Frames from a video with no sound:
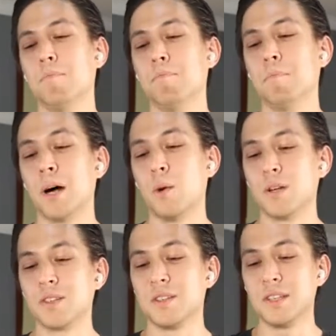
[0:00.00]
But
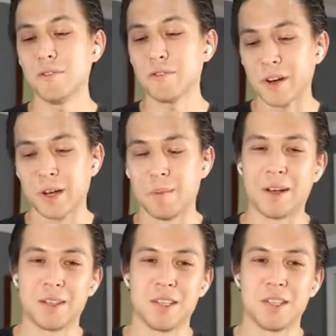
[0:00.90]
what's different
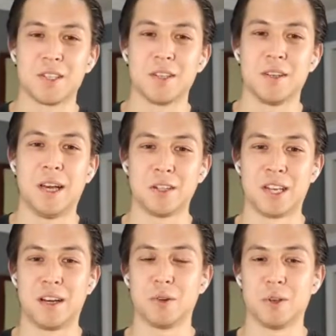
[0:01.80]
about this El
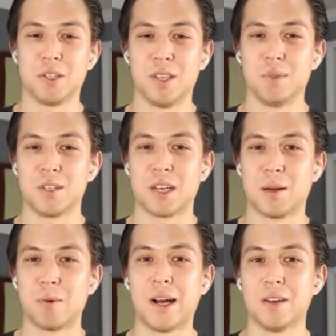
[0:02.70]
Salvador team this
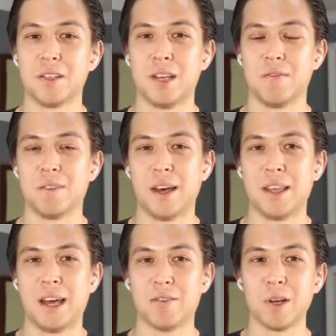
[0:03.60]
time around is they
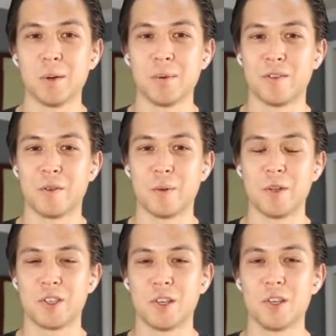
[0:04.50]
have a little bit of a
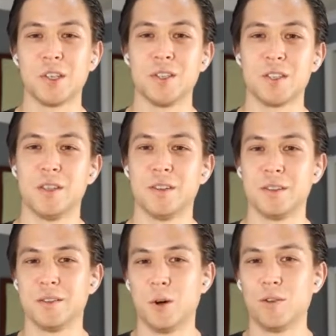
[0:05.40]
resurgence in
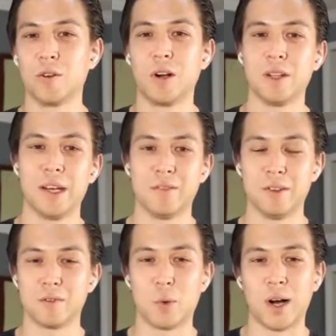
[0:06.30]
the overall level
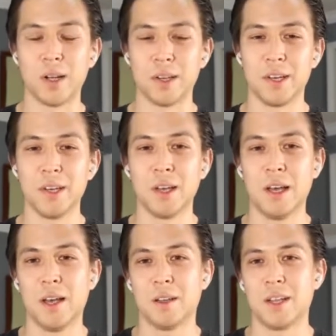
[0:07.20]
of quality
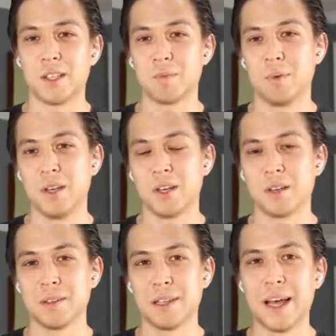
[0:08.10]
that's
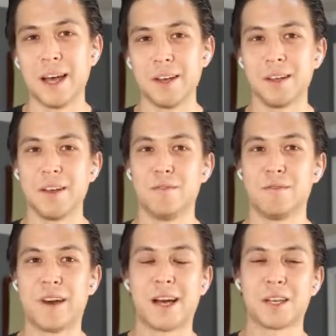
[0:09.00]
being led, in
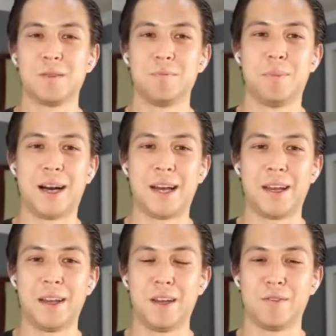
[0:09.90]
fact,
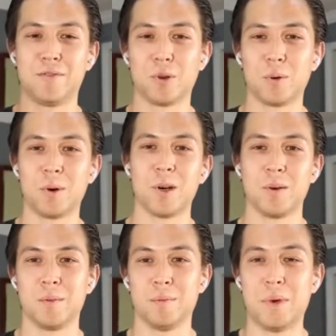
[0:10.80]
by a
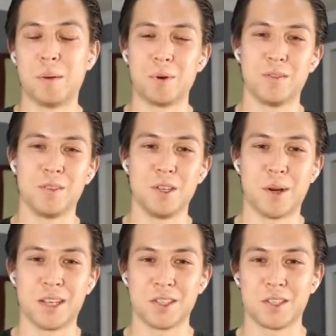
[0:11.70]
former member of the
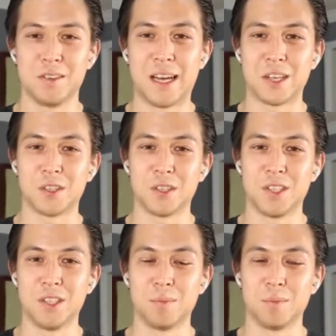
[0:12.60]
US national
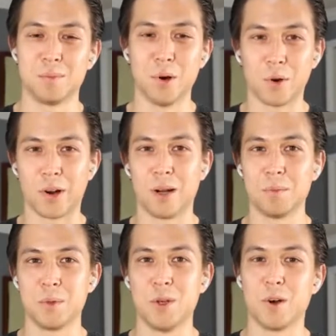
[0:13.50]
team
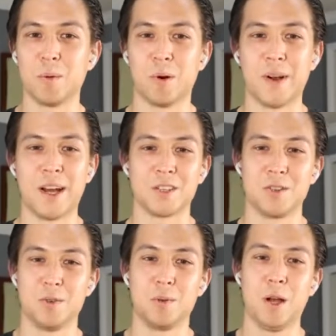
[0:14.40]
program, Hugo Perez,
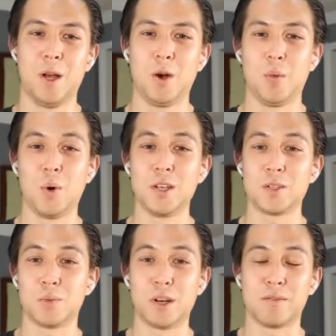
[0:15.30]
who
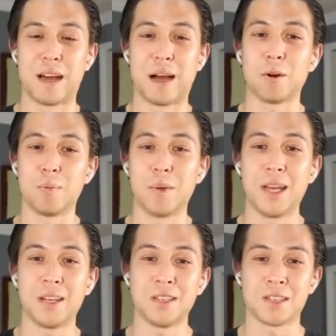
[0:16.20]
was one of our
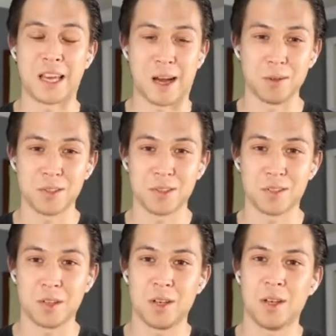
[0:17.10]
main
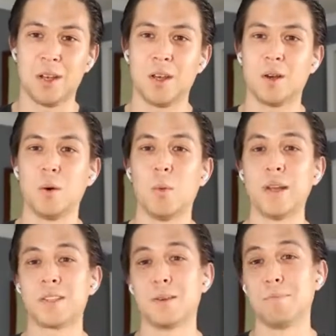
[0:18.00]
scouts,
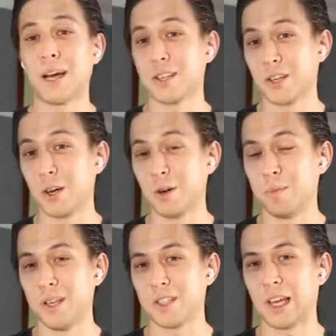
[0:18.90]
went to Mexico to
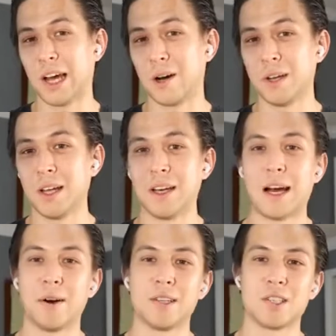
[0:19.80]
be a scout, and
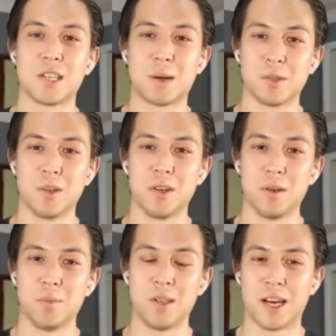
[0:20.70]
now has this opportunity
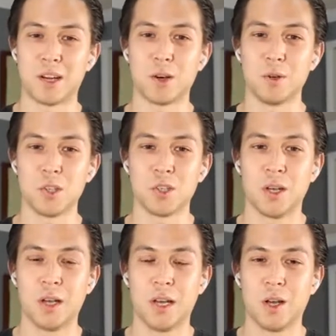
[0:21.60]
to be the head coach
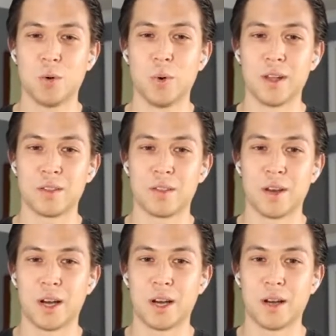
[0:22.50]
with
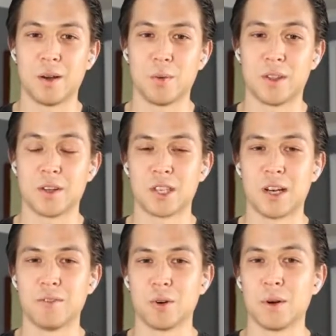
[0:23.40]
El
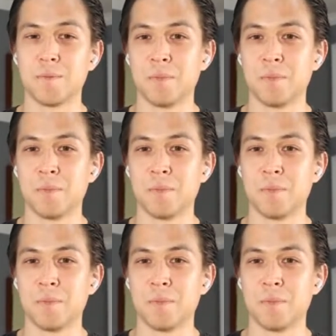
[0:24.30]
Salvador.